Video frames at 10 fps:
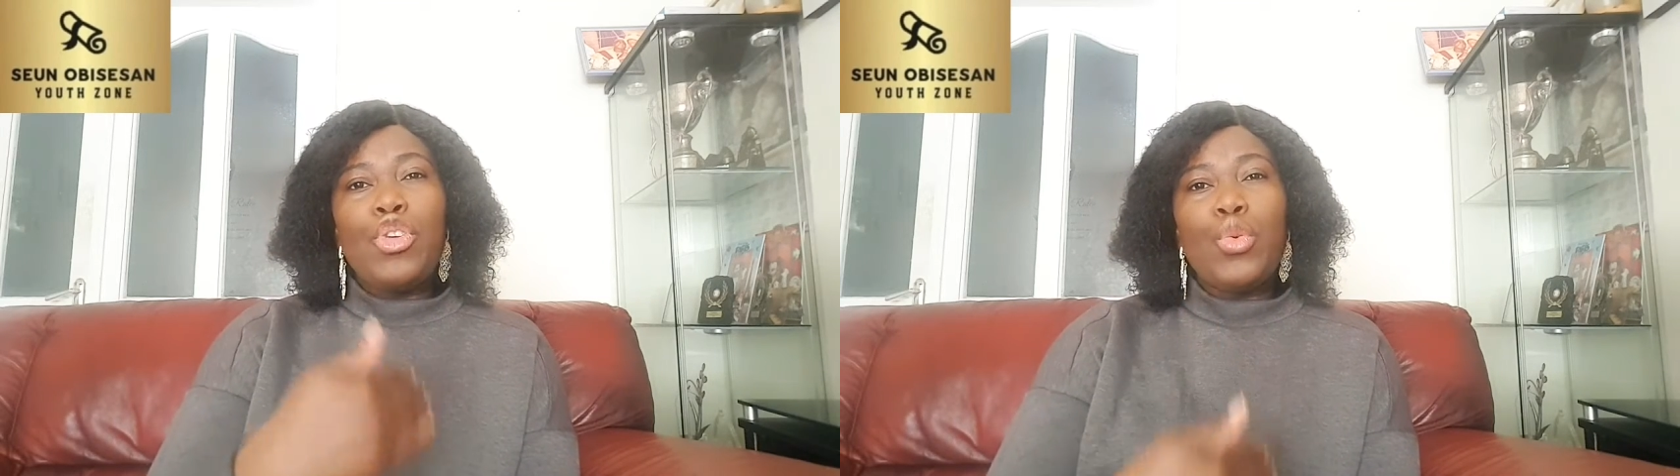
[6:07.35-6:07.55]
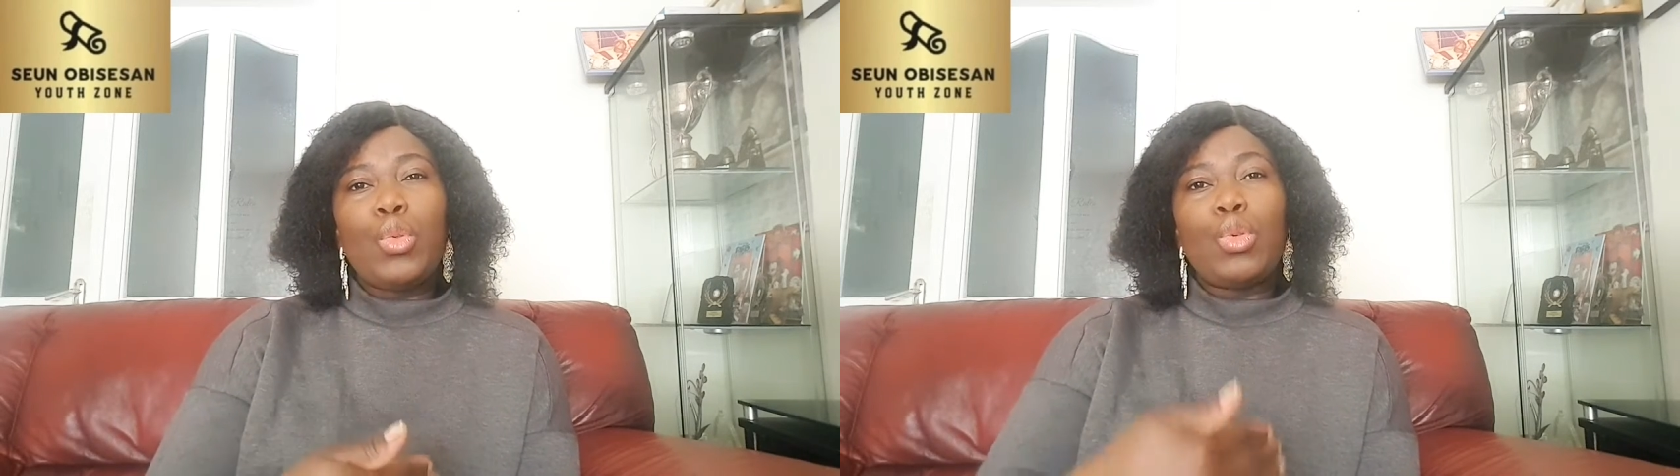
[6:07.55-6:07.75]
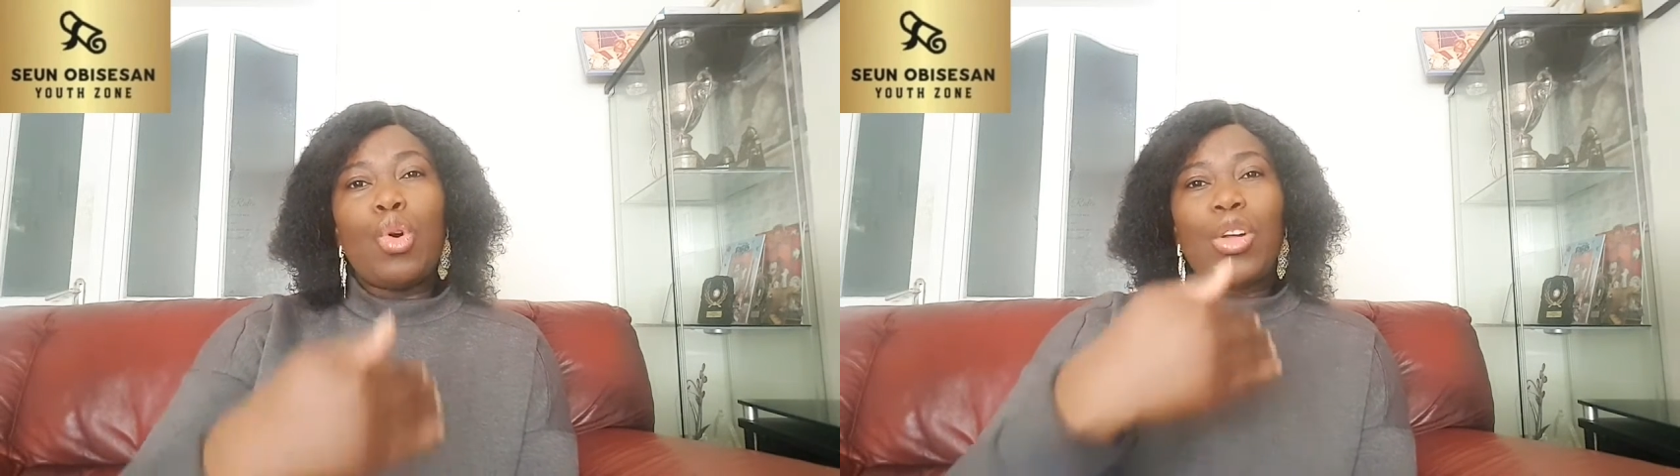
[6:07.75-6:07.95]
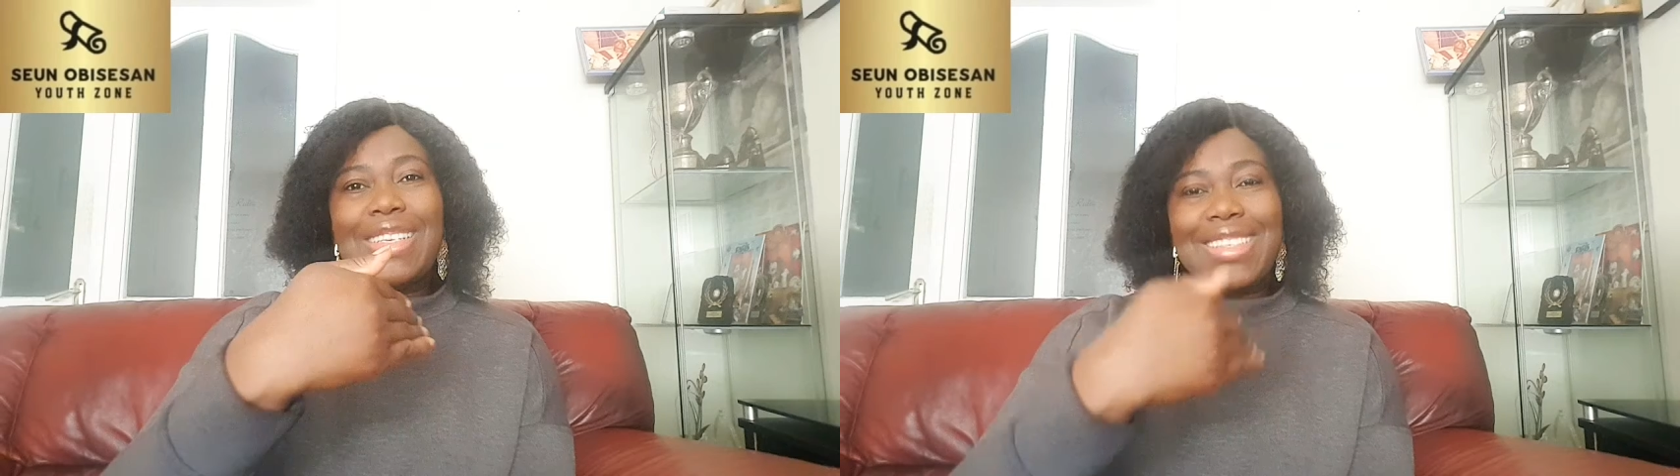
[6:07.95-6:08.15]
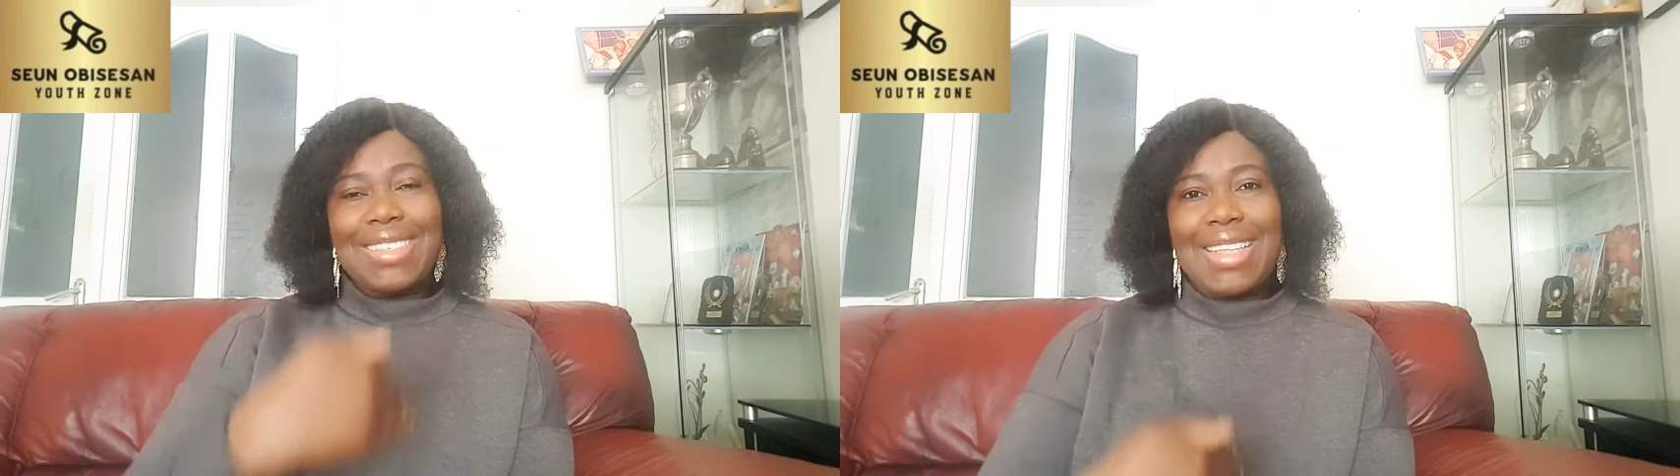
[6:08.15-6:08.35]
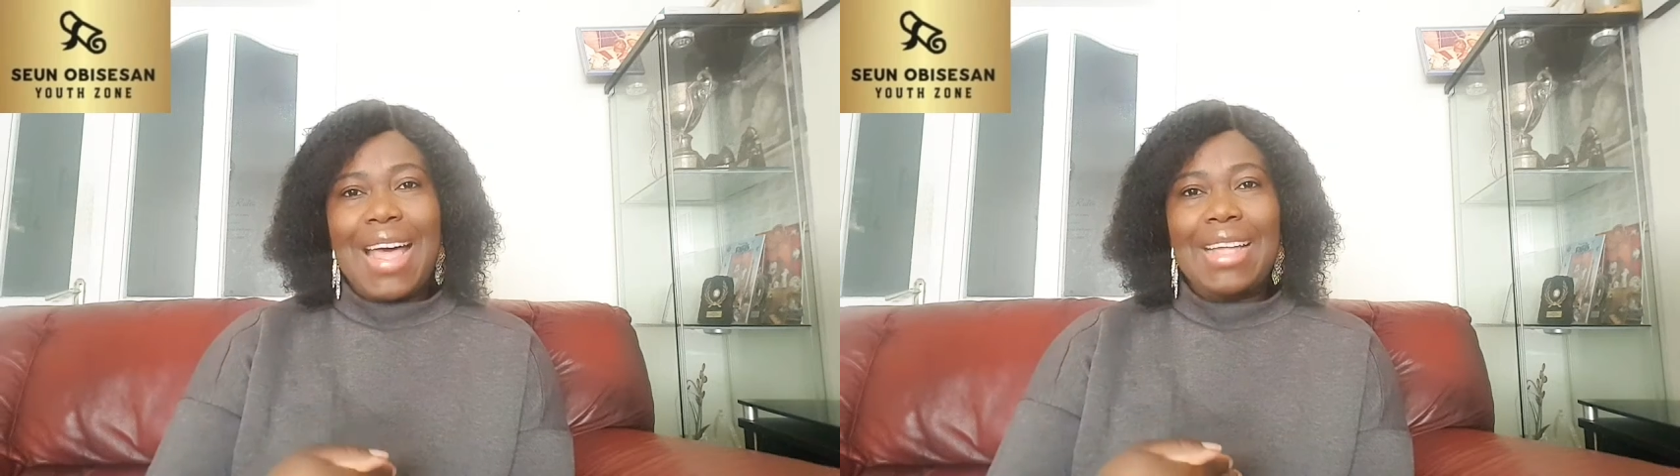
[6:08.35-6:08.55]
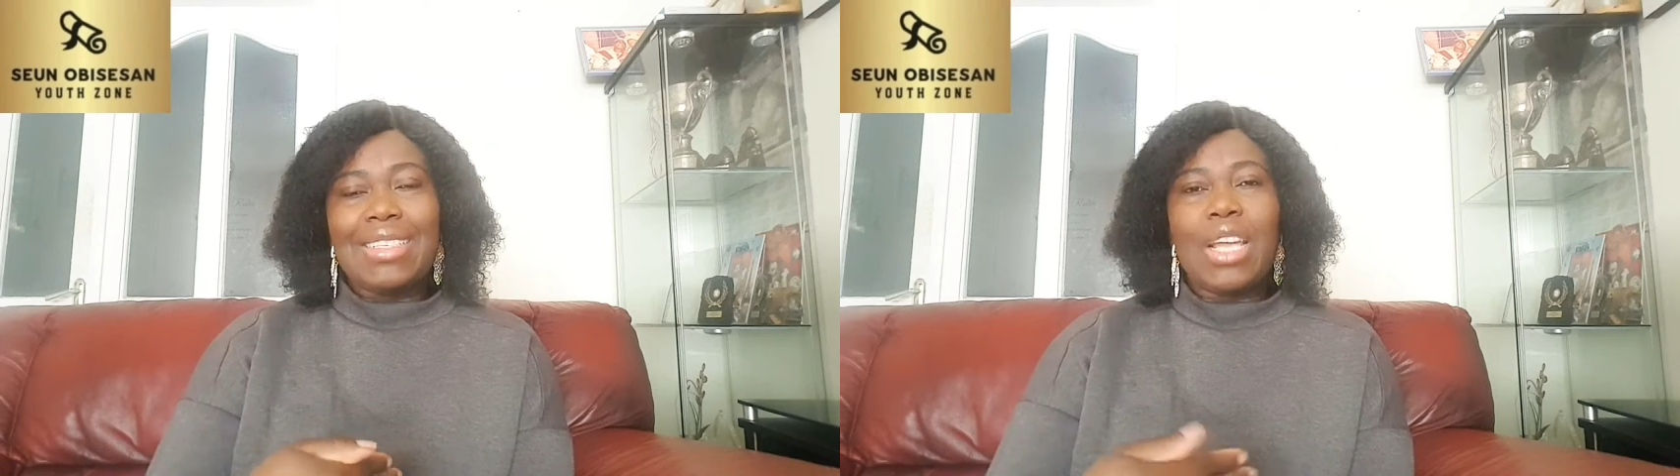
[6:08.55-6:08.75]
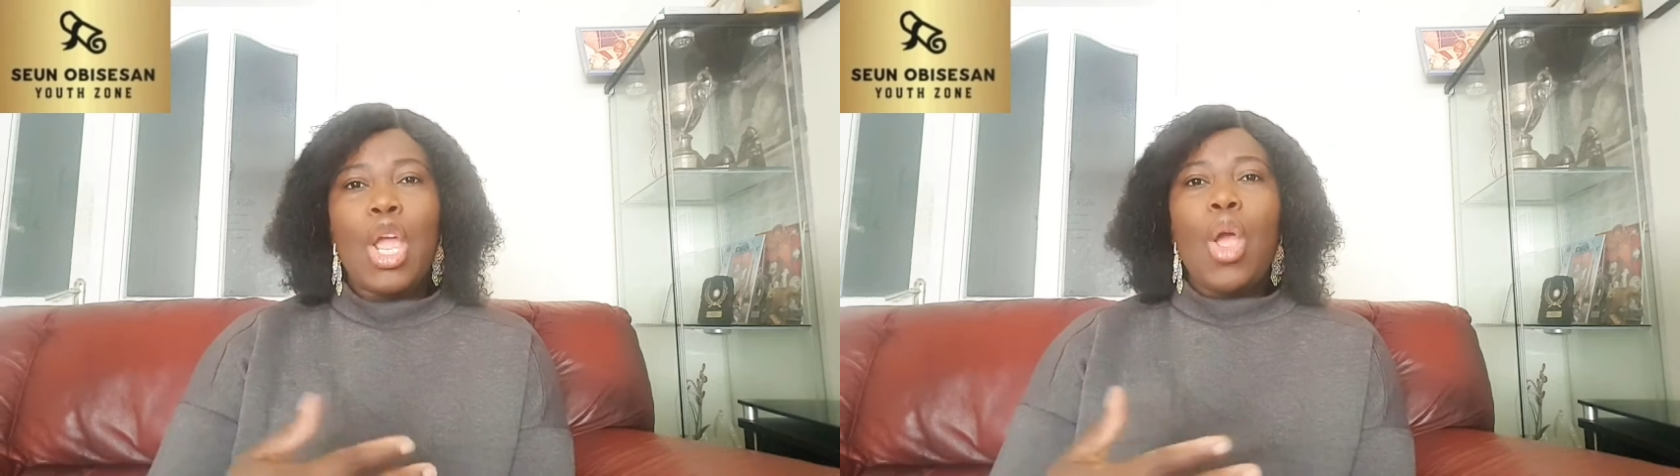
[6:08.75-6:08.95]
you to understand